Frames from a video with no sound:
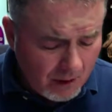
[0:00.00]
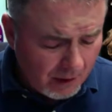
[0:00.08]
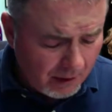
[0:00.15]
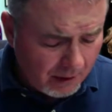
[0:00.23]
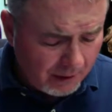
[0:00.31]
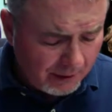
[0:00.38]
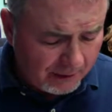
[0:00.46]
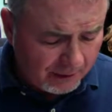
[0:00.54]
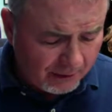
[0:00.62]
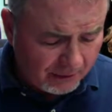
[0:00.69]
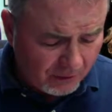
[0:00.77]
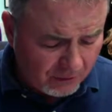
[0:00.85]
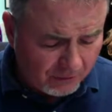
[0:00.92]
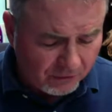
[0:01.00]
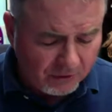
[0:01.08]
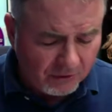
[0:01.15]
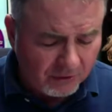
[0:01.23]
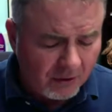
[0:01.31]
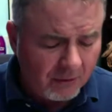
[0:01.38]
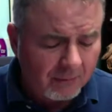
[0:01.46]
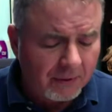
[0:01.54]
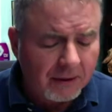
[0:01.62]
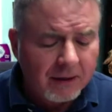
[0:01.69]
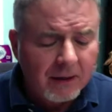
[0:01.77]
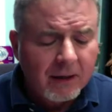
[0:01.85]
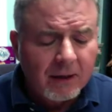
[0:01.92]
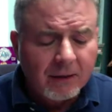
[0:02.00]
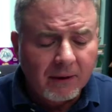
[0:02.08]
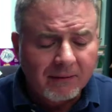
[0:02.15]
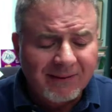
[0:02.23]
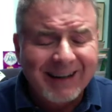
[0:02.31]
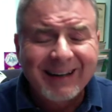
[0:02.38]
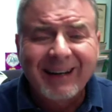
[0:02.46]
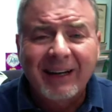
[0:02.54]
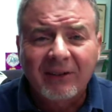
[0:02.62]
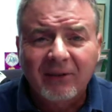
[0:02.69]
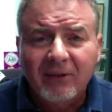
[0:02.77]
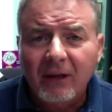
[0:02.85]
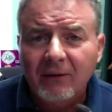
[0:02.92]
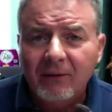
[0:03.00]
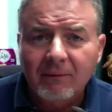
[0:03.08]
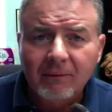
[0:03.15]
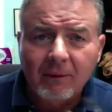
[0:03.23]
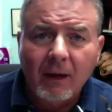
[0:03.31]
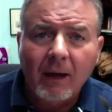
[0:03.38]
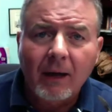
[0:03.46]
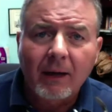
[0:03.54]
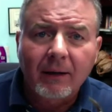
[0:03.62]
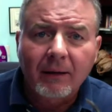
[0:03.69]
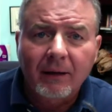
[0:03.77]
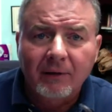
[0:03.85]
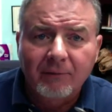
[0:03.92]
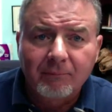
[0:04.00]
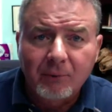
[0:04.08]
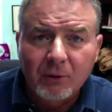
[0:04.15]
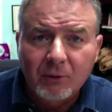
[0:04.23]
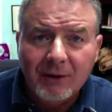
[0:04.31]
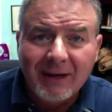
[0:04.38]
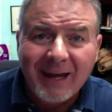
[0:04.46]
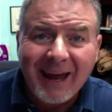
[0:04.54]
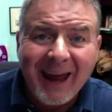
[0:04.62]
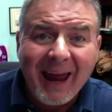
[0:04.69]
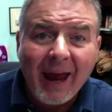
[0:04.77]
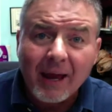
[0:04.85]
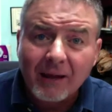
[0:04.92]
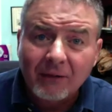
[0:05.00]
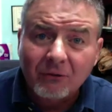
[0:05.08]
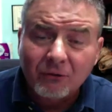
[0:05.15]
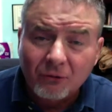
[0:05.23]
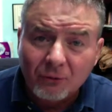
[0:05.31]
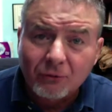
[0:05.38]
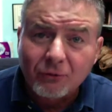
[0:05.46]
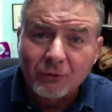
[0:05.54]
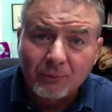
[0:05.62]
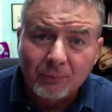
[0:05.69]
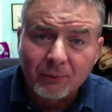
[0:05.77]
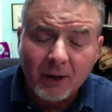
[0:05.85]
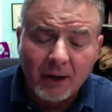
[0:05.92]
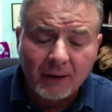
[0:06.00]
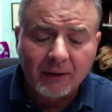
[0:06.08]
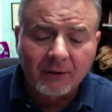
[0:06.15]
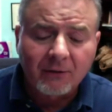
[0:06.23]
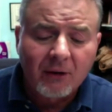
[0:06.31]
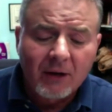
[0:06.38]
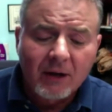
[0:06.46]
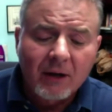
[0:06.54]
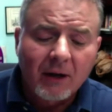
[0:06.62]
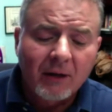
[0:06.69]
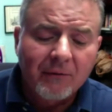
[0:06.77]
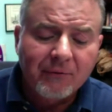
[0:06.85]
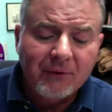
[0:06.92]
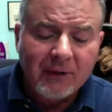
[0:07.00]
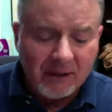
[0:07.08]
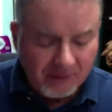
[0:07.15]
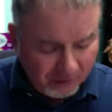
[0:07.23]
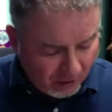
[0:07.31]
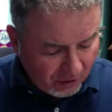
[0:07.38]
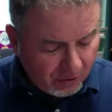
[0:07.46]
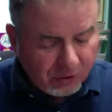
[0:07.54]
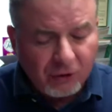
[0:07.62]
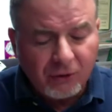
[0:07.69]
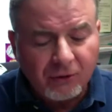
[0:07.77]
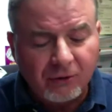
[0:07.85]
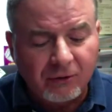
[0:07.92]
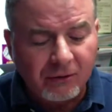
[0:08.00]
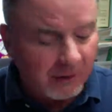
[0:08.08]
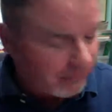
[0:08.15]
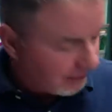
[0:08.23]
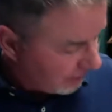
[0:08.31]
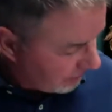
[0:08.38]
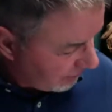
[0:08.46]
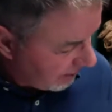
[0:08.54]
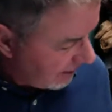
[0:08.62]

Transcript: It's an overseas company. They've got an extensive line of beauty and surgical products. These are cuticle clippers.